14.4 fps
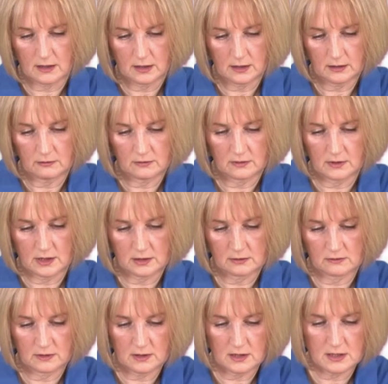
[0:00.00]
thinner and thinner
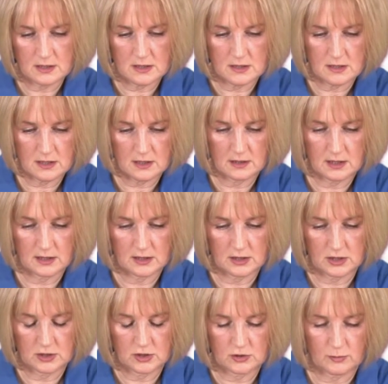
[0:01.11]
and thinner, and then it
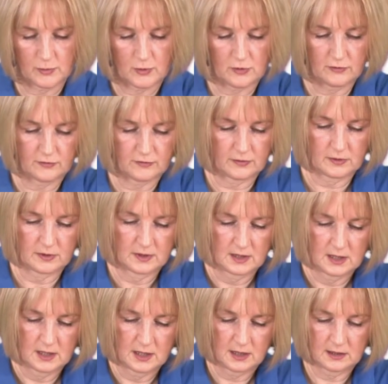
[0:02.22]
should drop off.
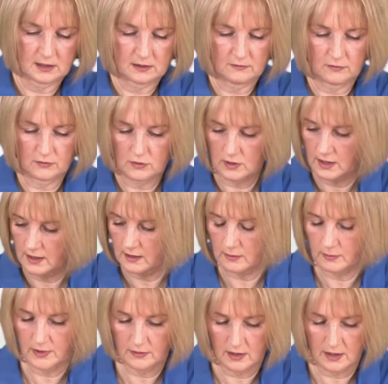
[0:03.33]
And then if you've got a little
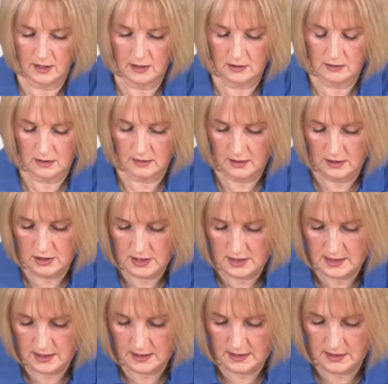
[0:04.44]
bit there, you can then just
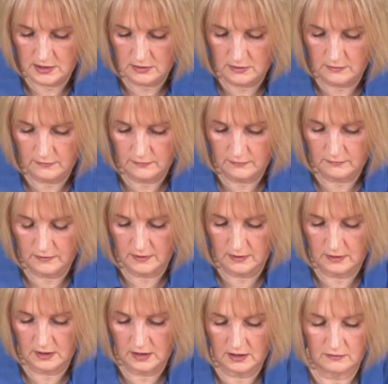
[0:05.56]
slice it off with
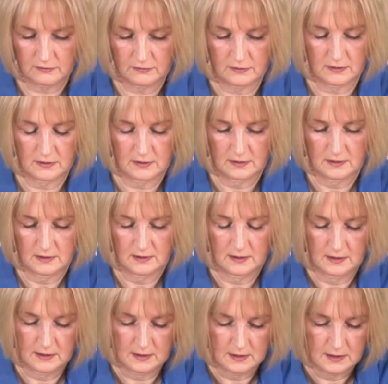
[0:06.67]
your knife.
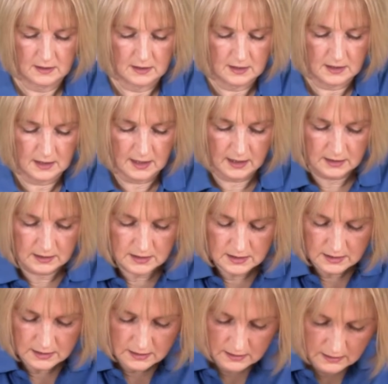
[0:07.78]
And
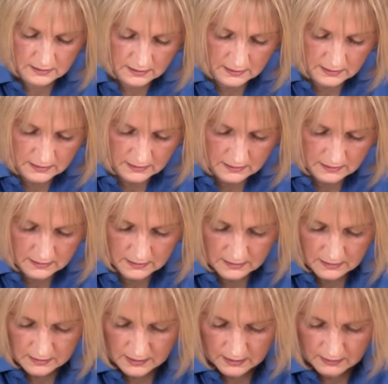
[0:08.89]

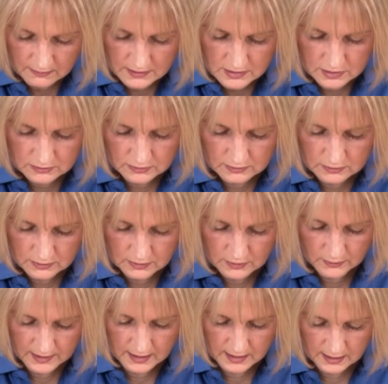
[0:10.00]
there is your
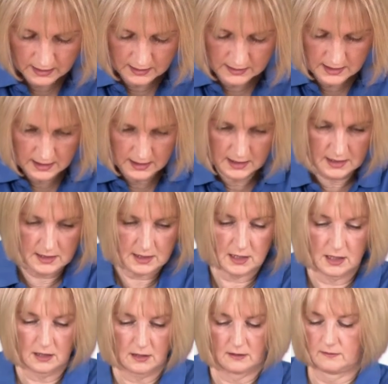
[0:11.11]
quick and
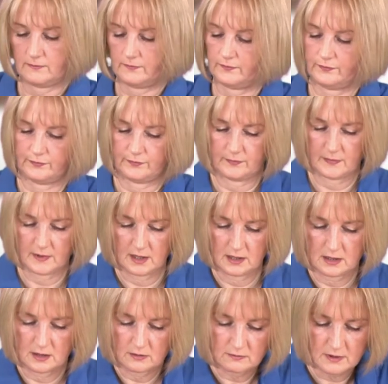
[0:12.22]
easy
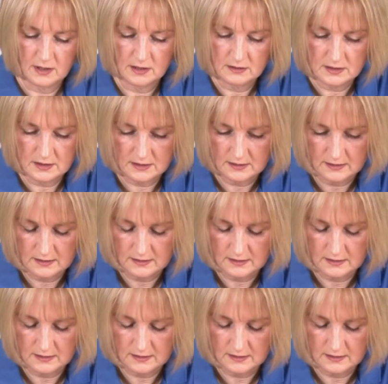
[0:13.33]
rose.